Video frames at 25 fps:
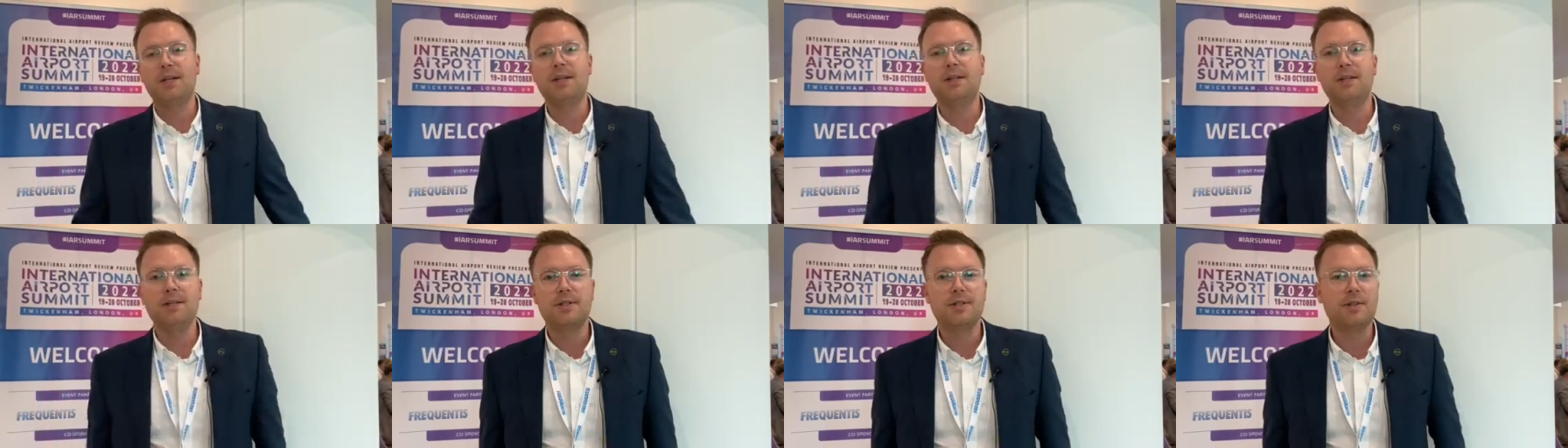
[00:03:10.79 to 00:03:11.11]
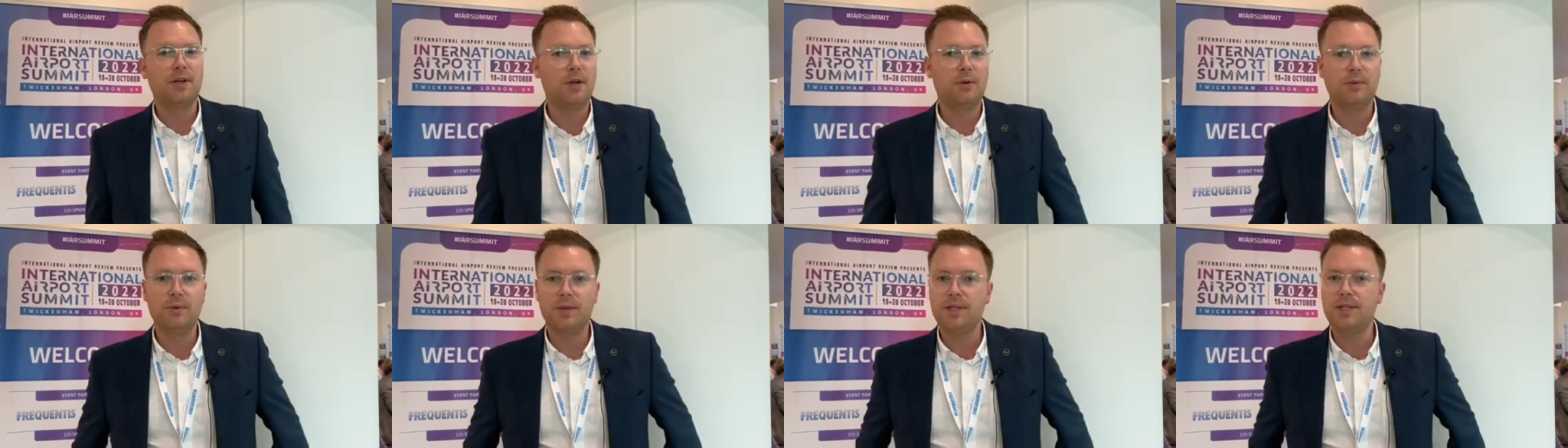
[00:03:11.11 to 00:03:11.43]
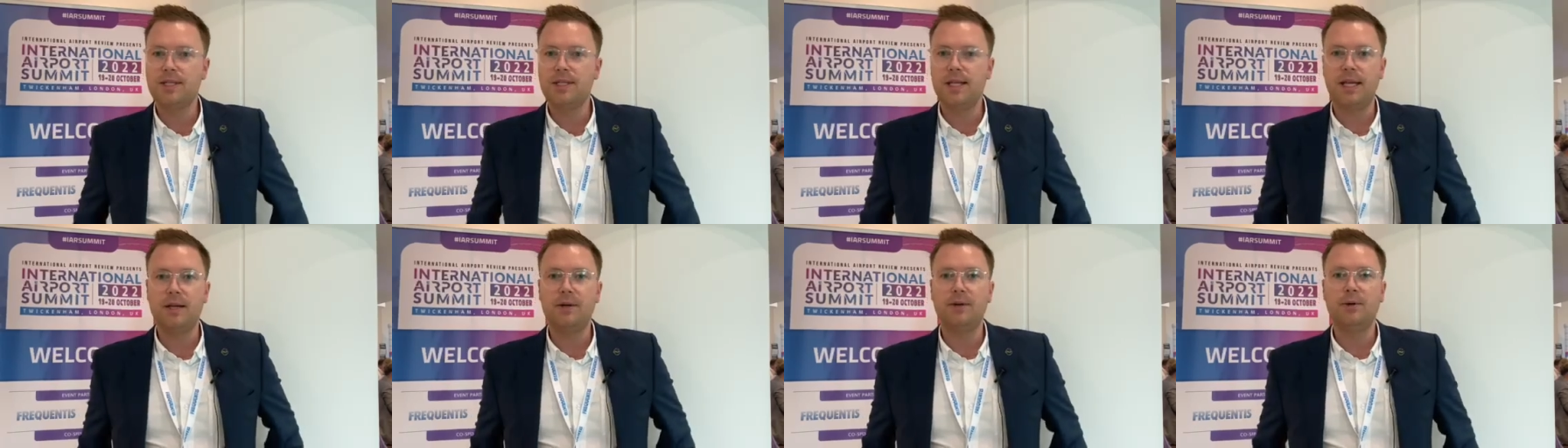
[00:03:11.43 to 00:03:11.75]
consult with
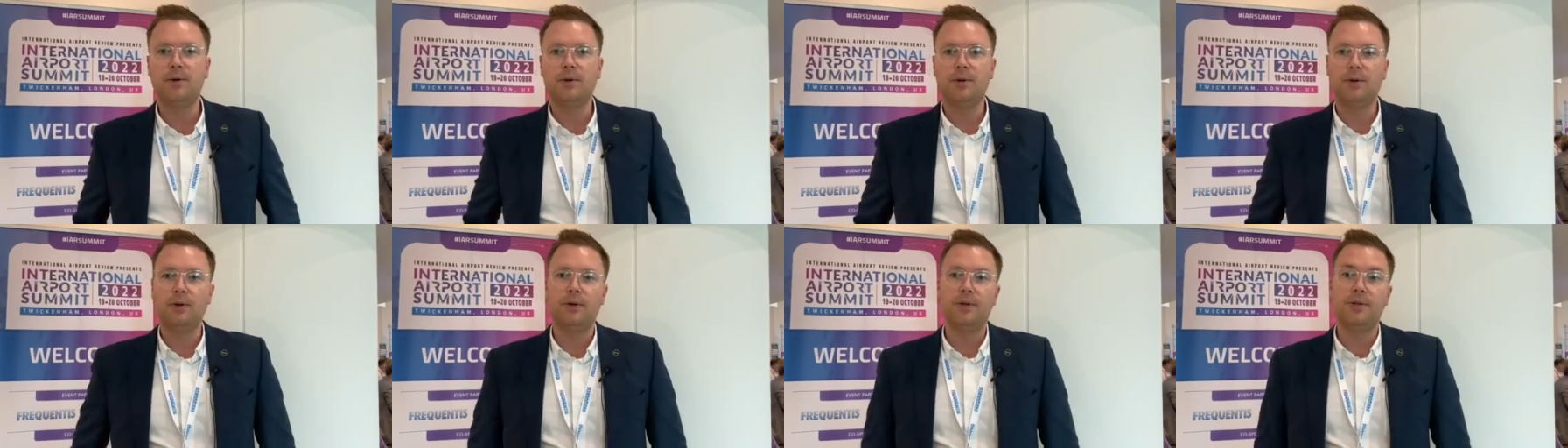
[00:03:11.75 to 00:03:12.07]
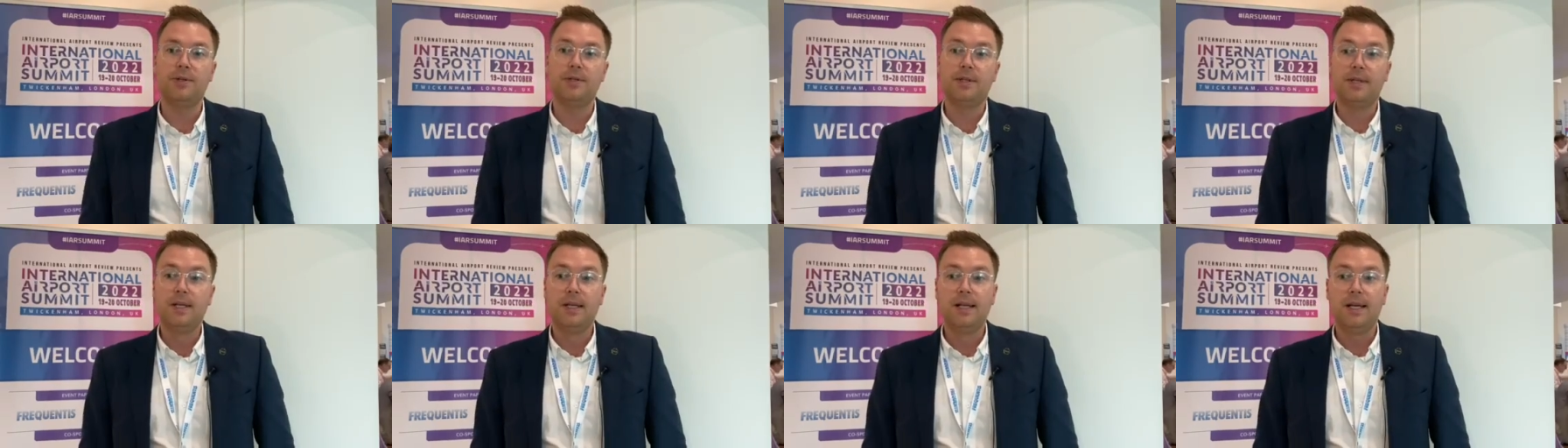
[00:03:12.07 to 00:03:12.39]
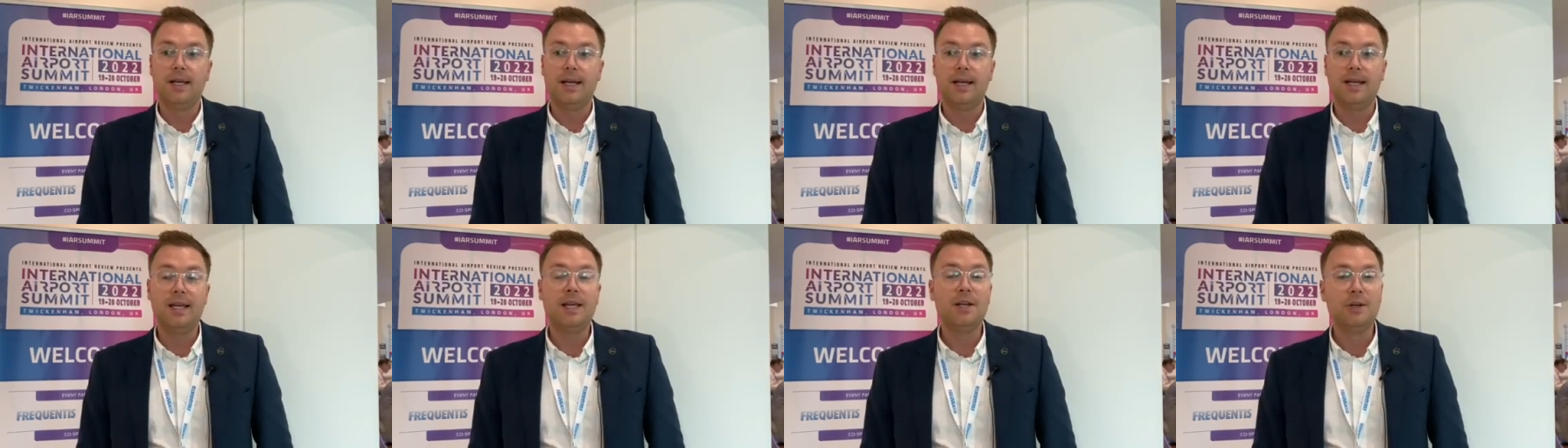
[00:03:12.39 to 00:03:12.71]
stakeholders
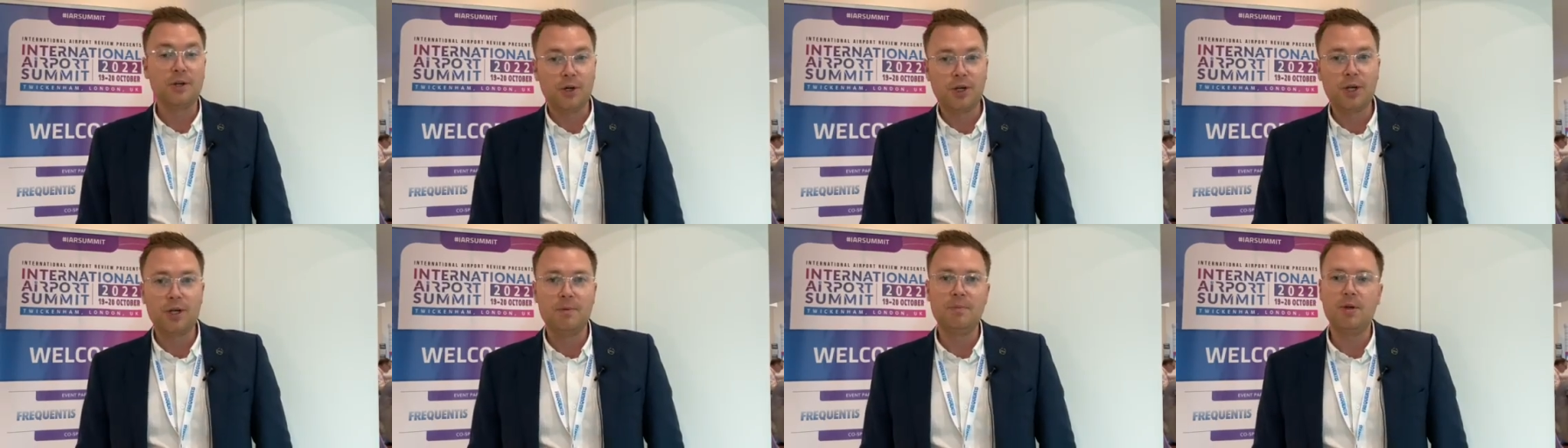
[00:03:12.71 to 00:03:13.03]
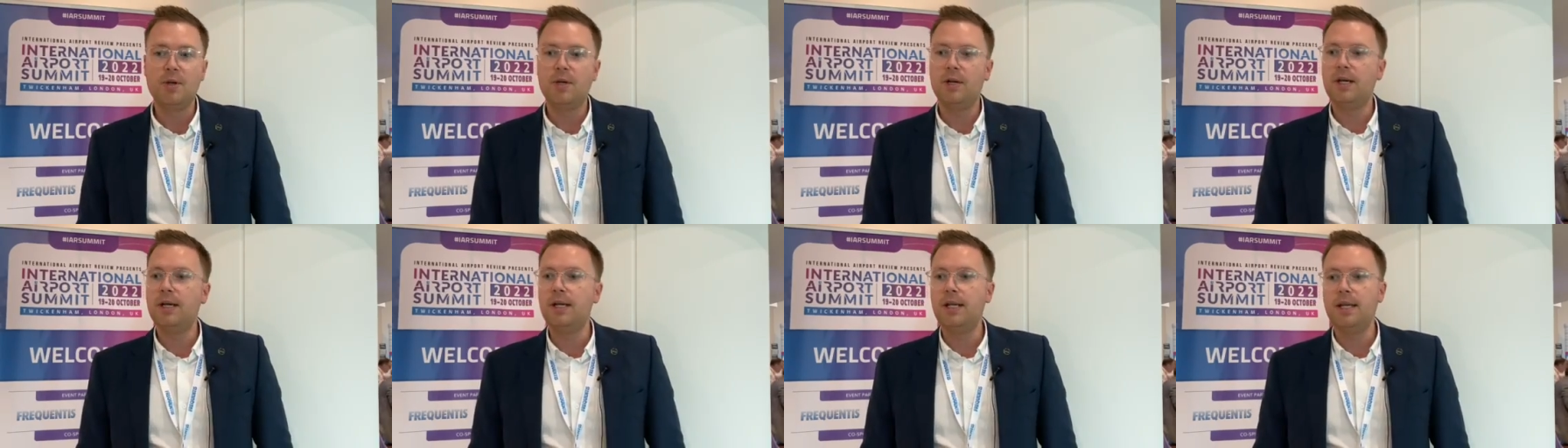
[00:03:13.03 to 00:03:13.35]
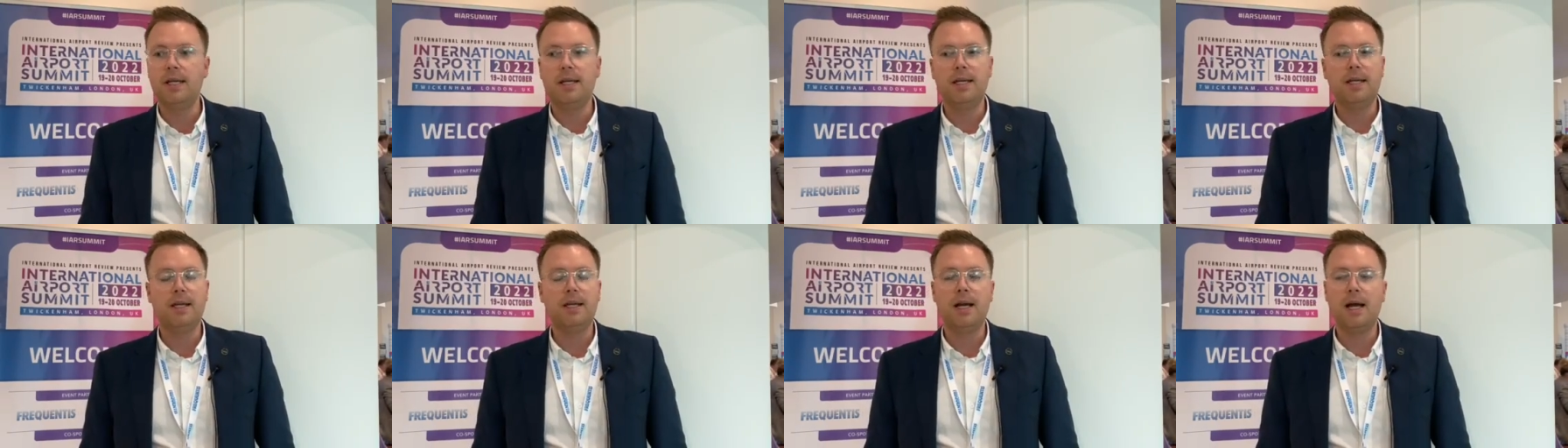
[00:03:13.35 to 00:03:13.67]
in your
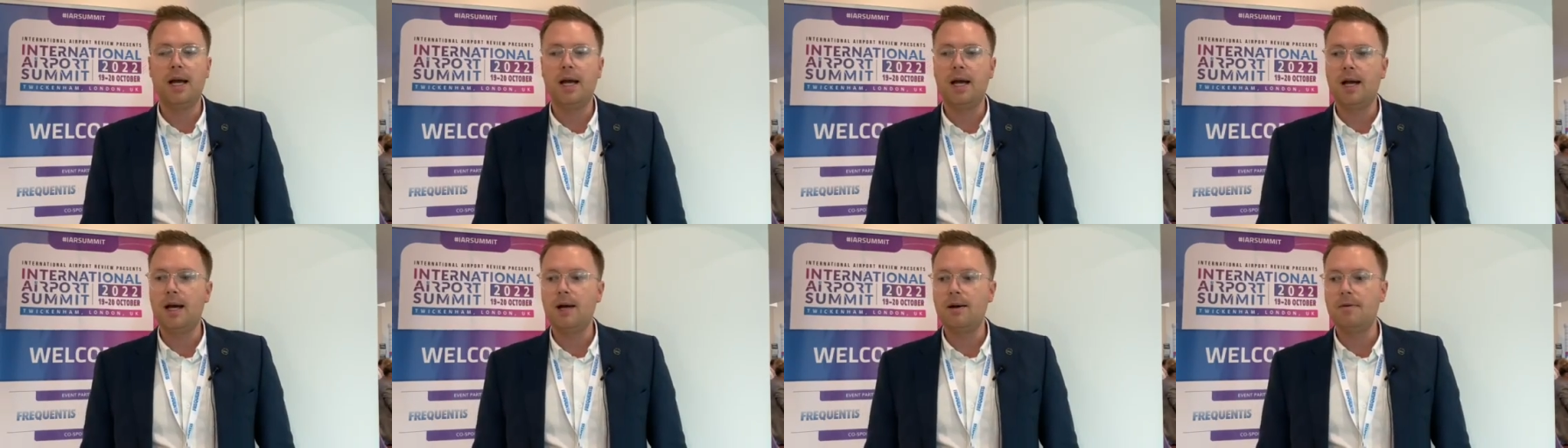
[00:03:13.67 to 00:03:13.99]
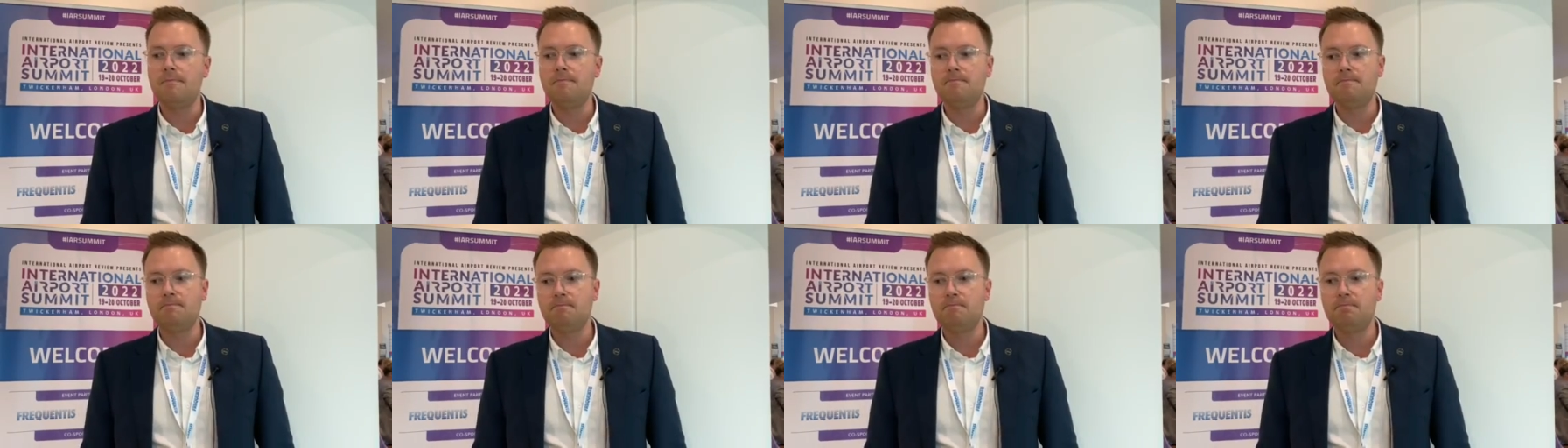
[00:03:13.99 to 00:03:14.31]
community, um,